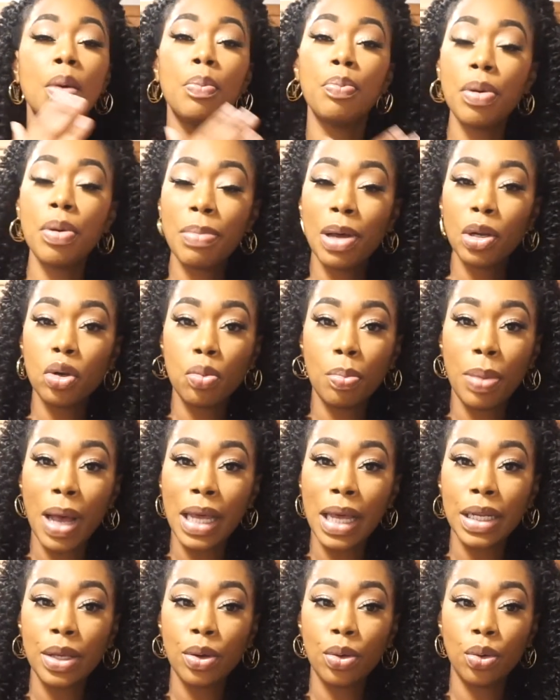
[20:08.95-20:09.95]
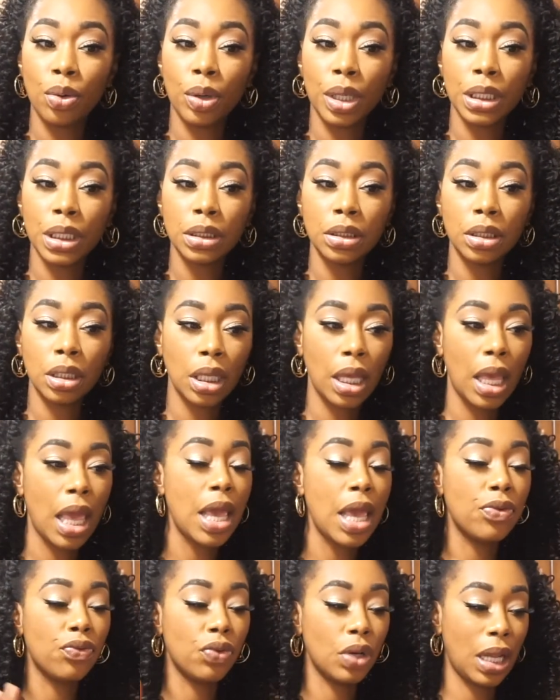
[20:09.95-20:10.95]
put my new bonnet on,
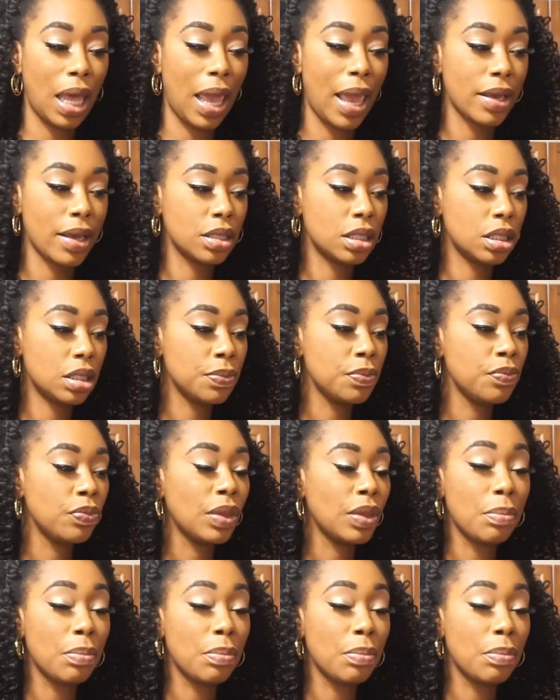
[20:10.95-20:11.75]
and relax.